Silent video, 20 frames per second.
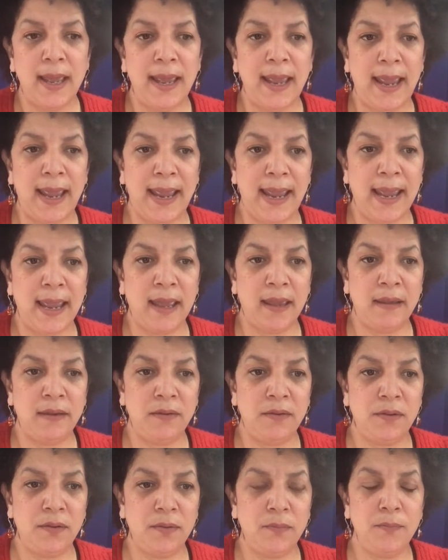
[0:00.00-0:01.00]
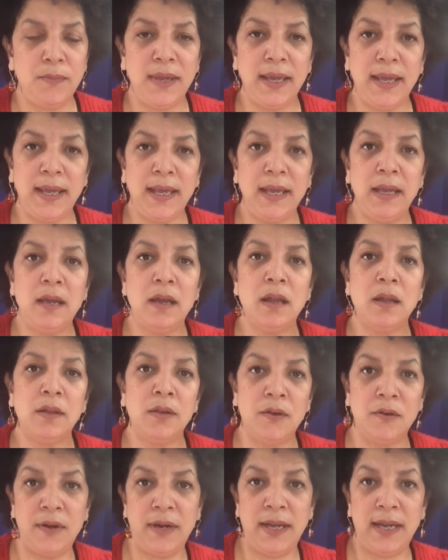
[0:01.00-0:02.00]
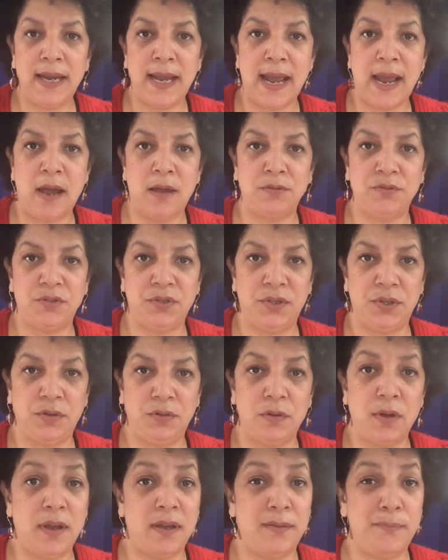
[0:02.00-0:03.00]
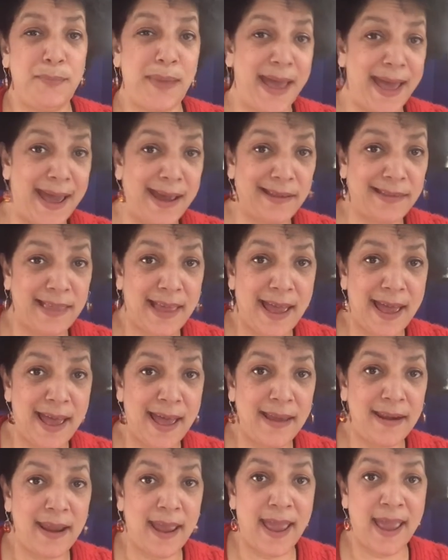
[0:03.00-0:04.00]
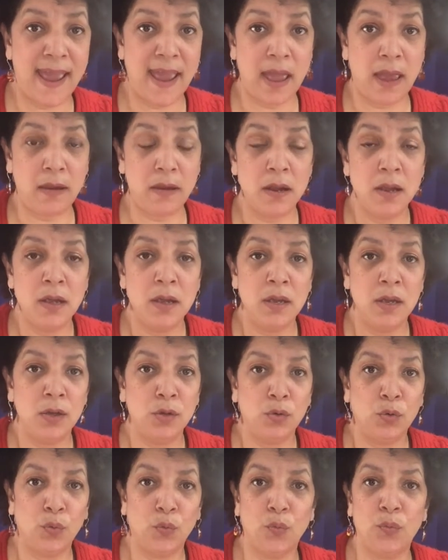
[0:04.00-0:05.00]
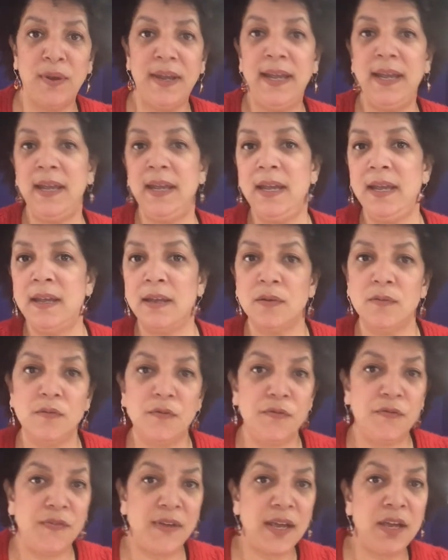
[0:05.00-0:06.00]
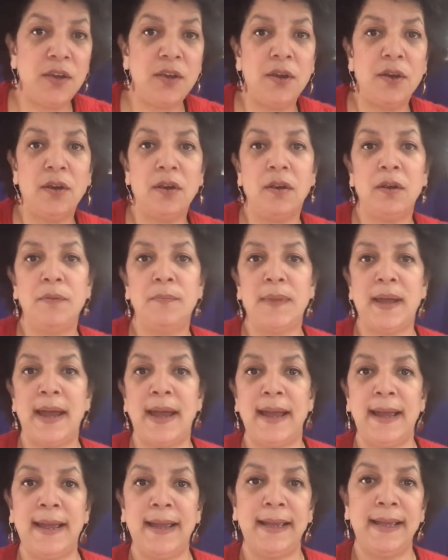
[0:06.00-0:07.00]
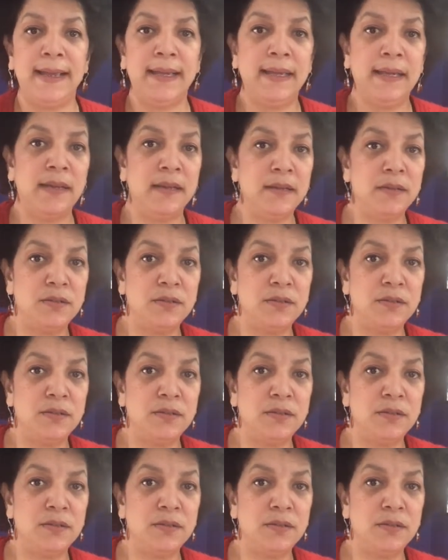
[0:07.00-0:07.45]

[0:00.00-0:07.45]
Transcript: And me learning how to unpack that and reconfigure my